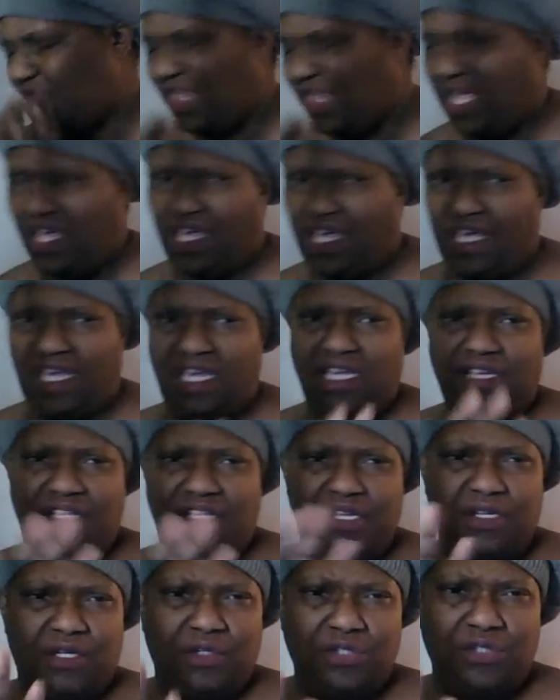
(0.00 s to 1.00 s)
hey,
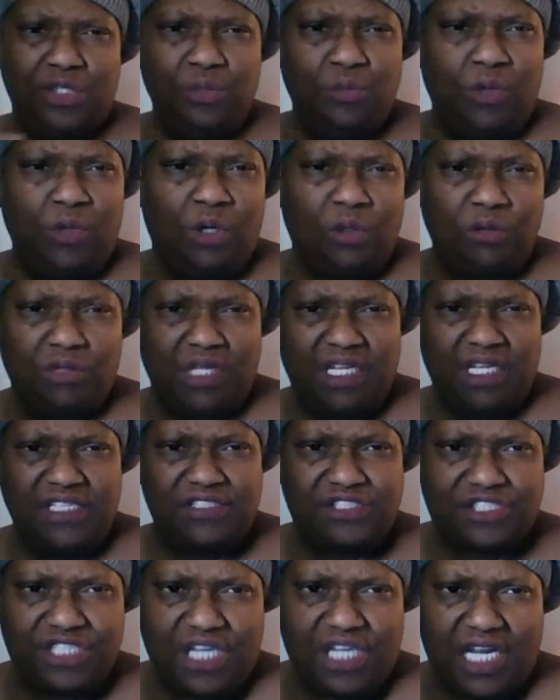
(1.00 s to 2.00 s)
you woke,
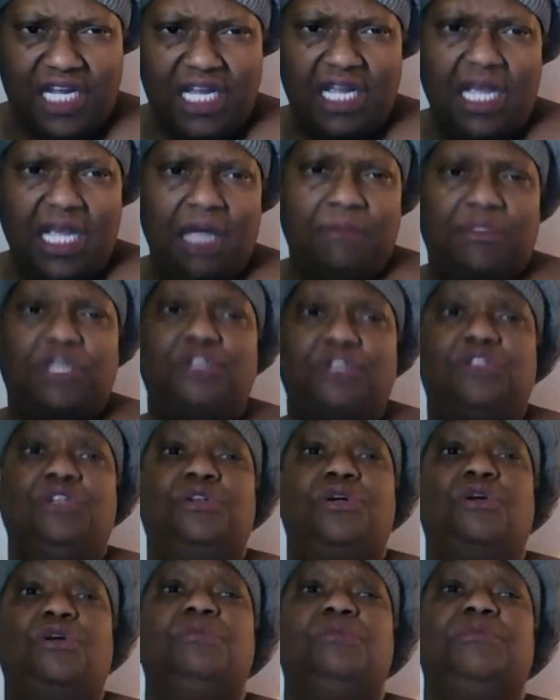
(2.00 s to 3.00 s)
let's chat, because you
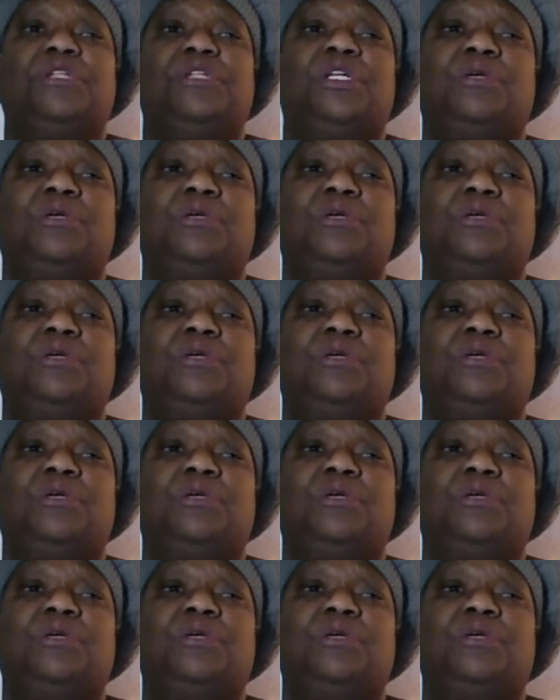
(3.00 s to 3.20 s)
don't even